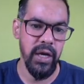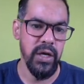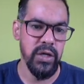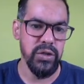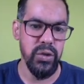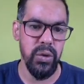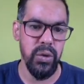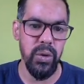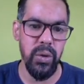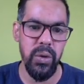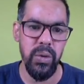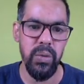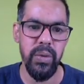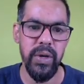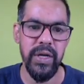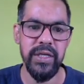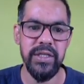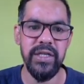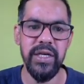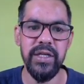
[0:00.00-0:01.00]
So
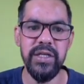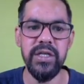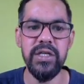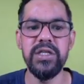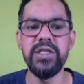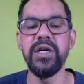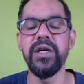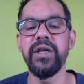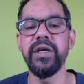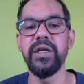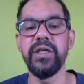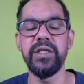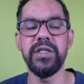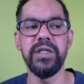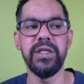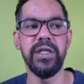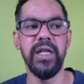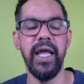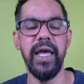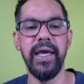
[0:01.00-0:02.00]
one suggestion
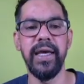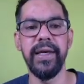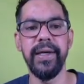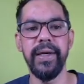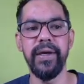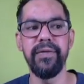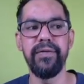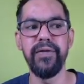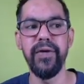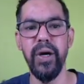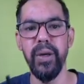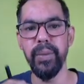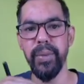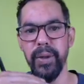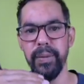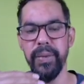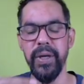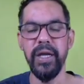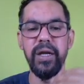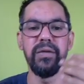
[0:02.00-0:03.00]
is, like, if you are
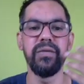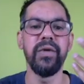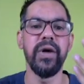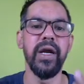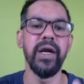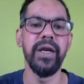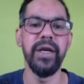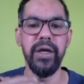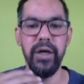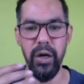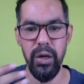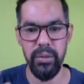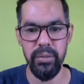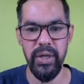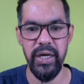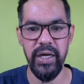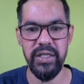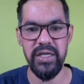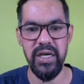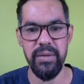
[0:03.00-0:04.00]
preparing for any
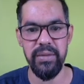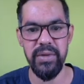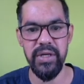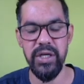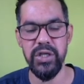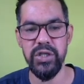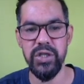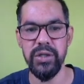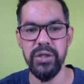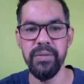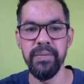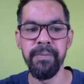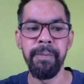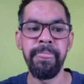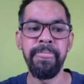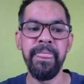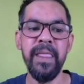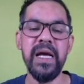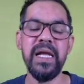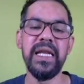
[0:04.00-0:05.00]
government examination,
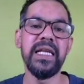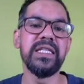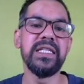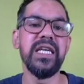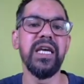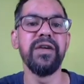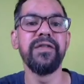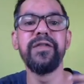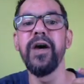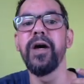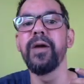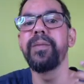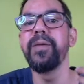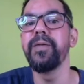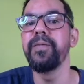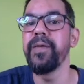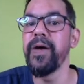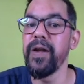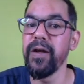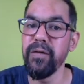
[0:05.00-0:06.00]
let's say if you are
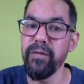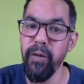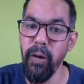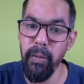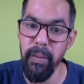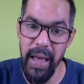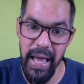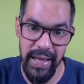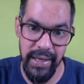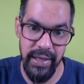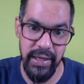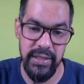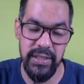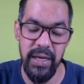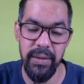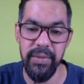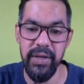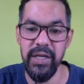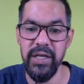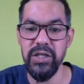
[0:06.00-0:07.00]
preparing for bank
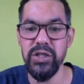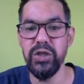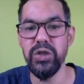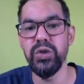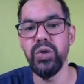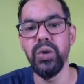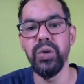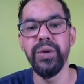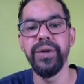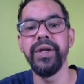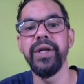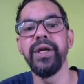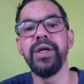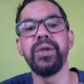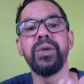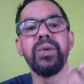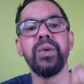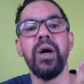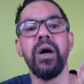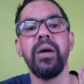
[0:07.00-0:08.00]
examination, so you
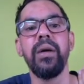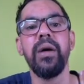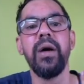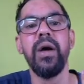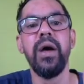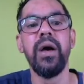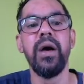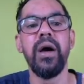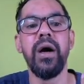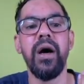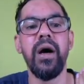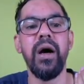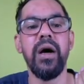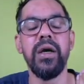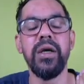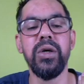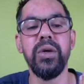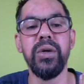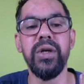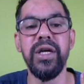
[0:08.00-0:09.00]
need
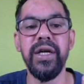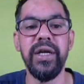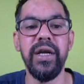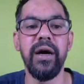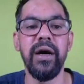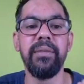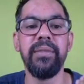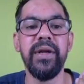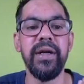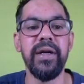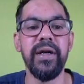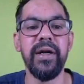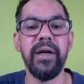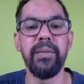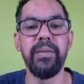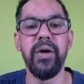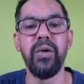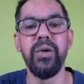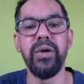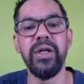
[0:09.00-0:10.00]
updated
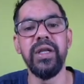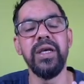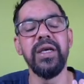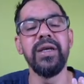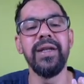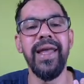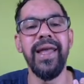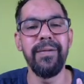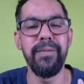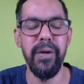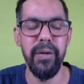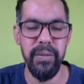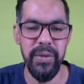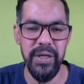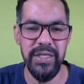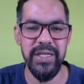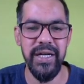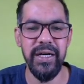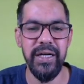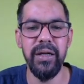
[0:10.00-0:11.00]
about the like
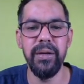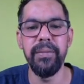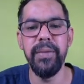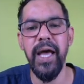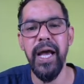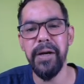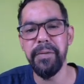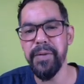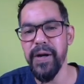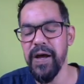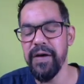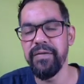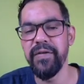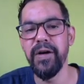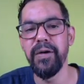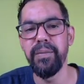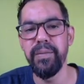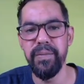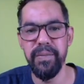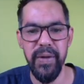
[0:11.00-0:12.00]
public sector bank,
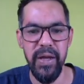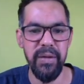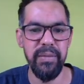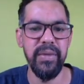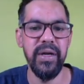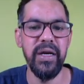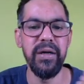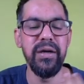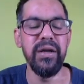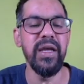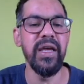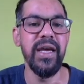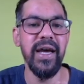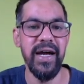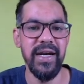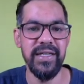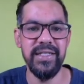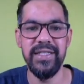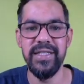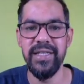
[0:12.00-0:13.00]
private payment,
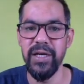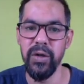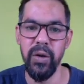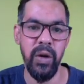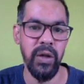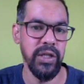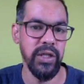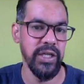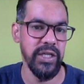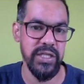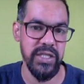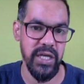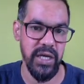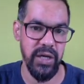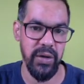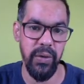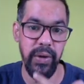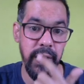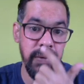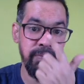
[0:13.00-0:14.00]
ARC and all these
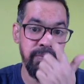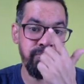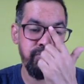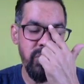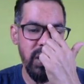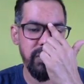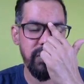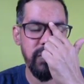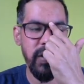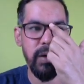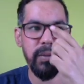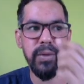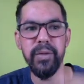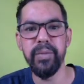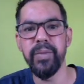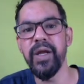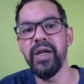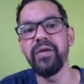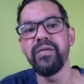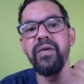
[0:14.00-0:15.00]
things. Okay, if you are
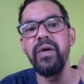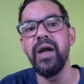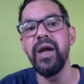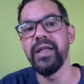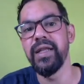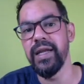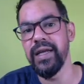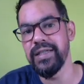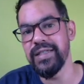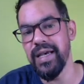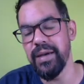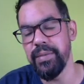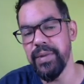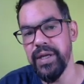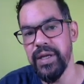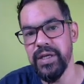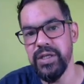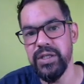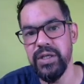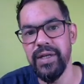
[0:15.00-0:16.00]
preparing for other
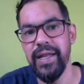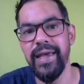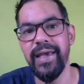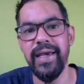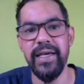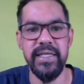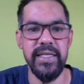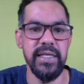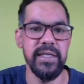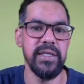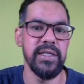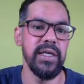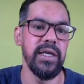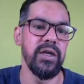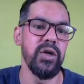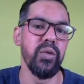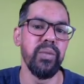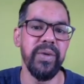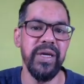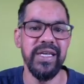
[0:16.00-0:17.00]
examination like
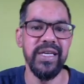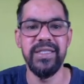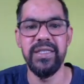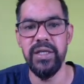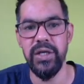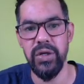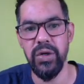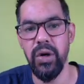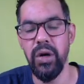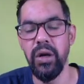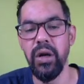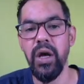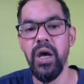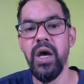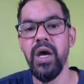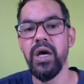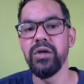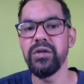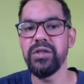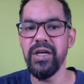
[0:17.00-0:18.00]
SSC, UPSC and all,
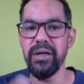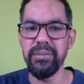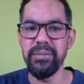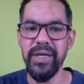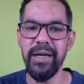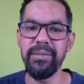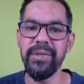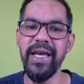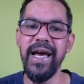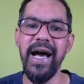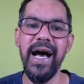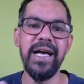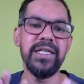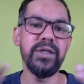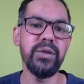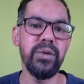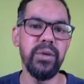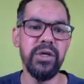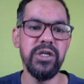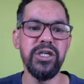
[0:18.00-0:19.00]
so sometimes they
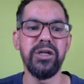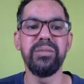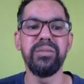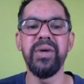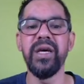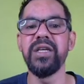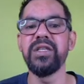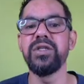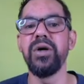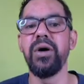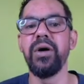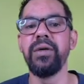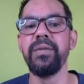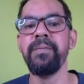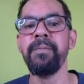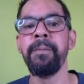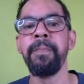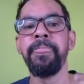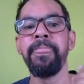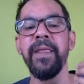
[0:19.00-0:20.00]
ask question based
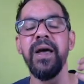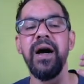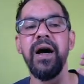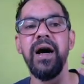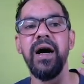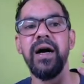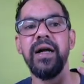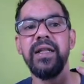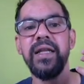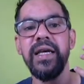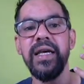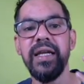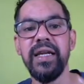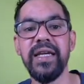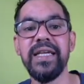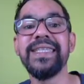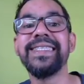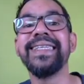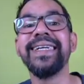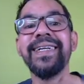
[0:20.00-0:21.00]
on the
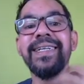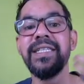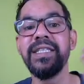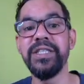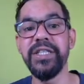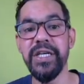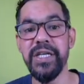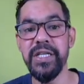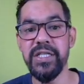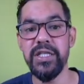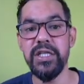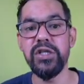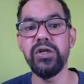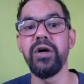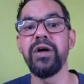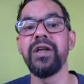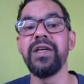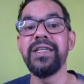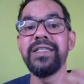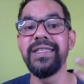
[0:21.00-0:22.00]
recent changes
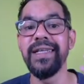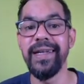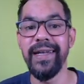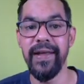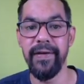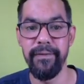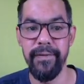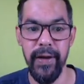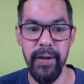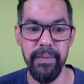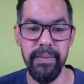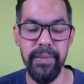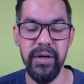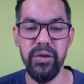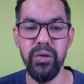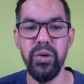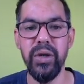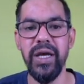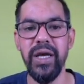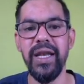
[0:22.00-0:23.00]
or recent development.
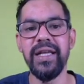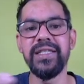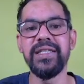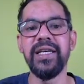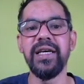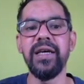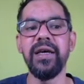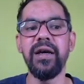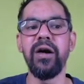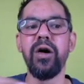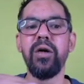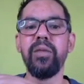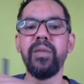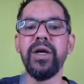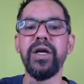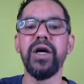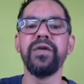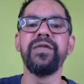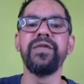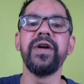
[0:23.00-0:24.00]
Okay, let's say
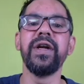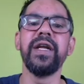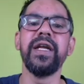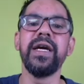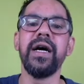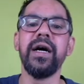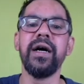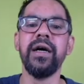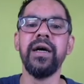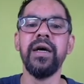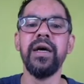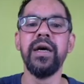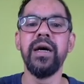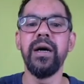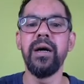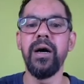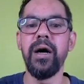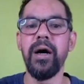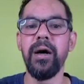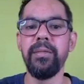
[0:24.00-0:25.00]
government of India
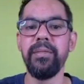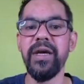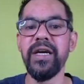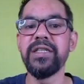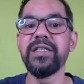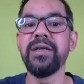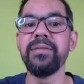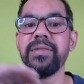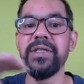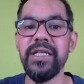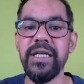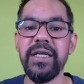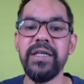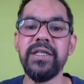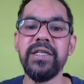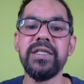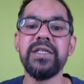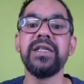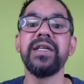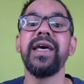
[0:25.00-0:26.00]
make some
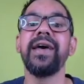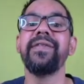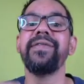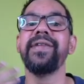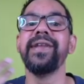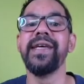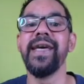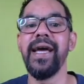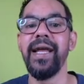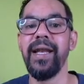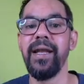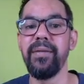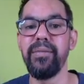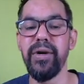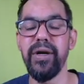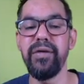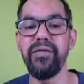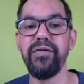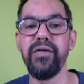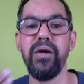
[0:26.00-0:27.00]
changes in FDI
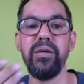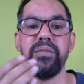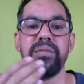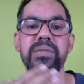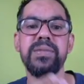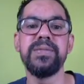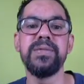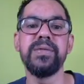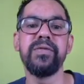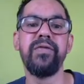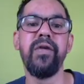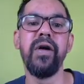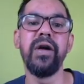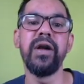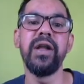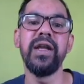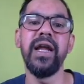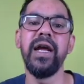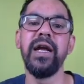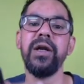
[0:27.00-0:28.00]
limit from
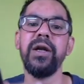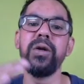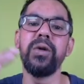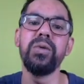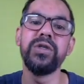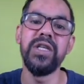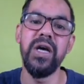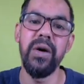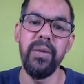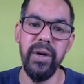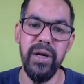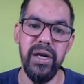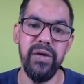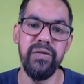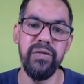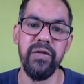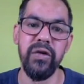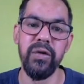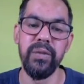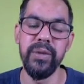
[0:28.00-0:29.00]
49 to
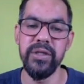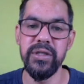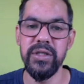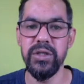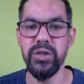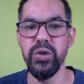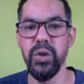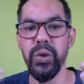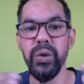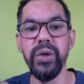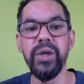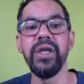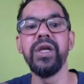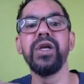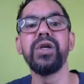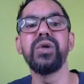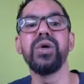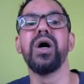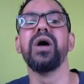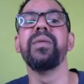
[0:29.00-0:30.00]
74%. So you
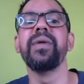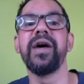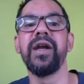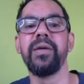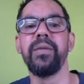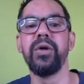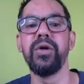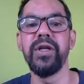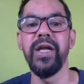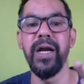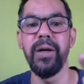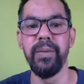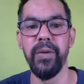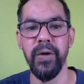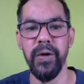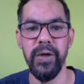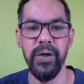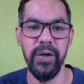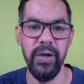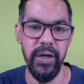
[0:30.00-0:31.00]
need to aware about that
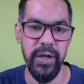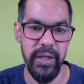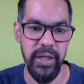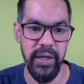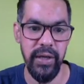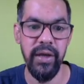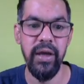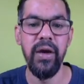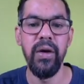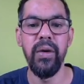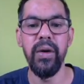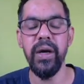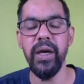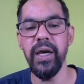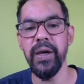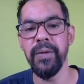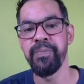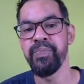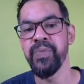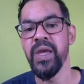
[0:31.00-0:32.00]
particular thing.
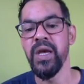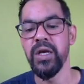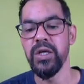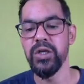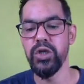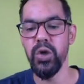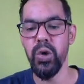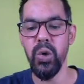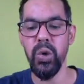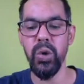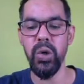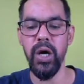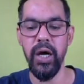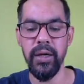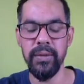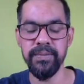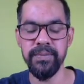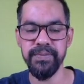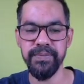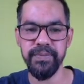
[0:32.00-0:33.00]
Okay,
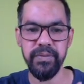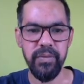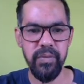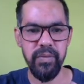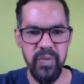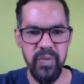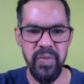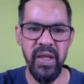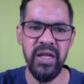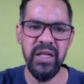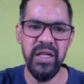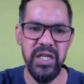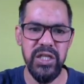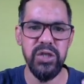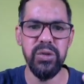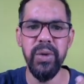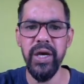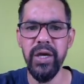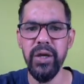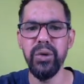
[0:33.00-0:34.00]
so this
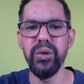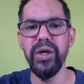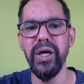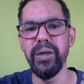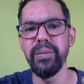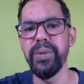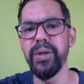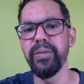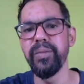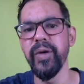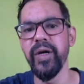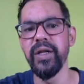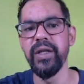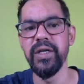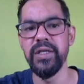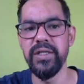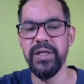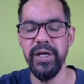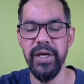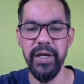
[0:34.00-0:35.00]
way you can prepare
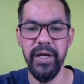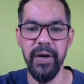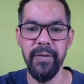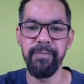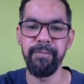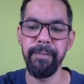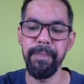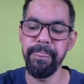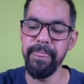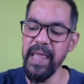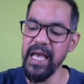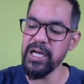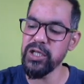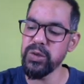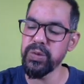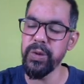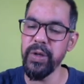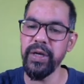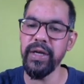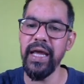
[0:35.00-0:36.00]
this area.
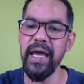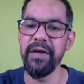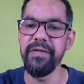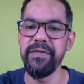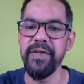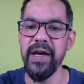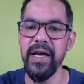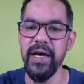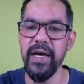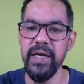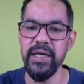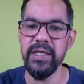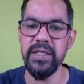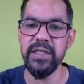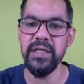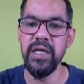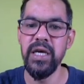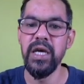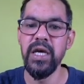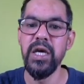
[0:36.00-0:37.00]
Next one, FIIs.